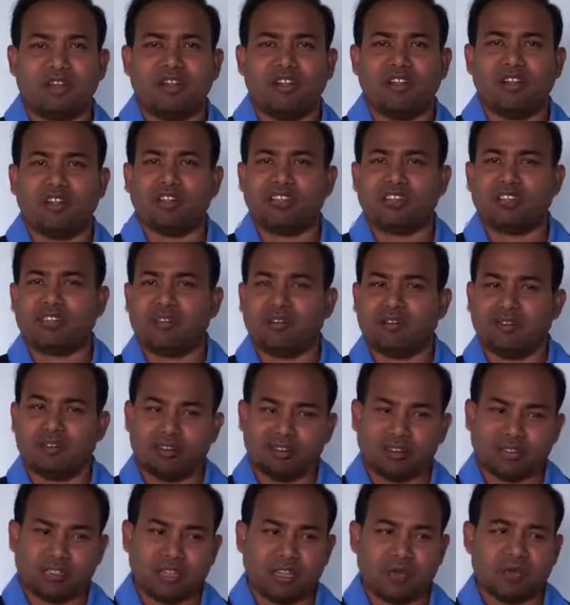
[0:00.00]
also or
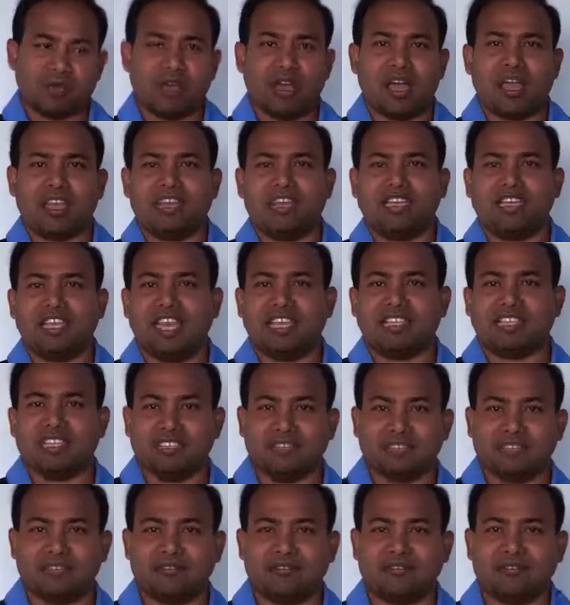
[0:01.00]
some IT
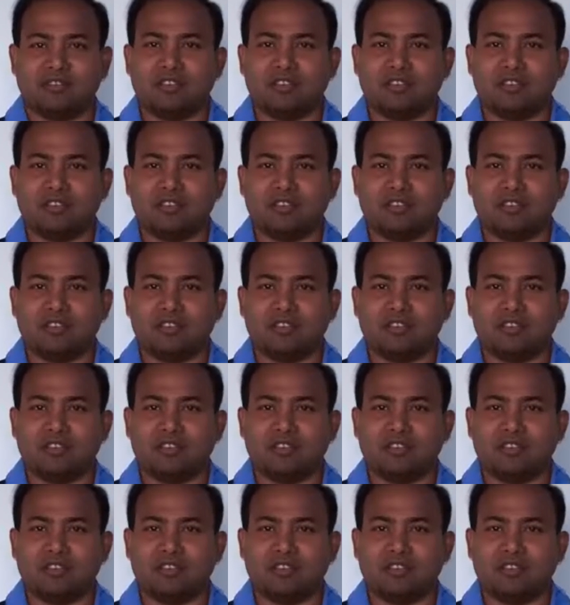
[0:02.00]
assets.